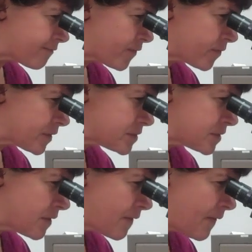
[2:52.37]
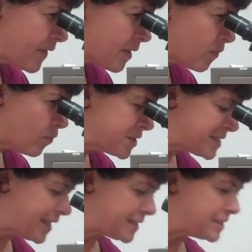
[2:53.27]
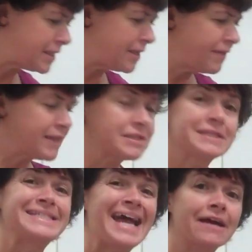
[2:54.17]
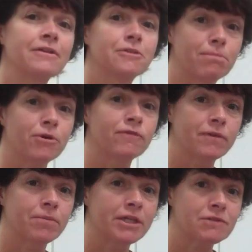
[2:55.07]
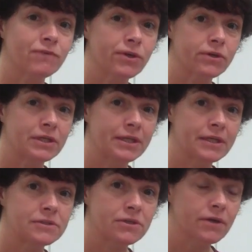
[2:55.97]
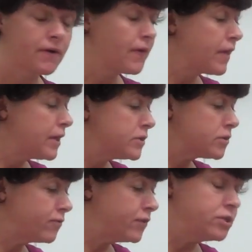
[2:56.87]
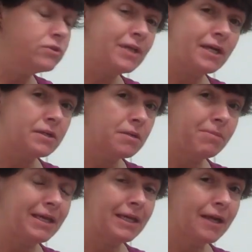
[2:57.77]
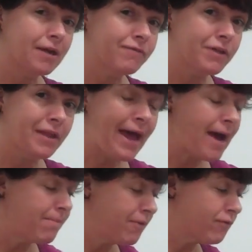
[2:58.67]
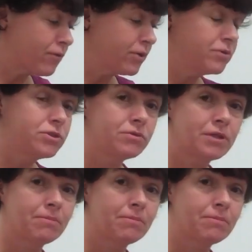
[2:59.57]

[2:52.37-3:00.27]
of focus. Once that's done, that's exactly the perfect place for your condenser. So if you do that at the beginning of a lab before you do any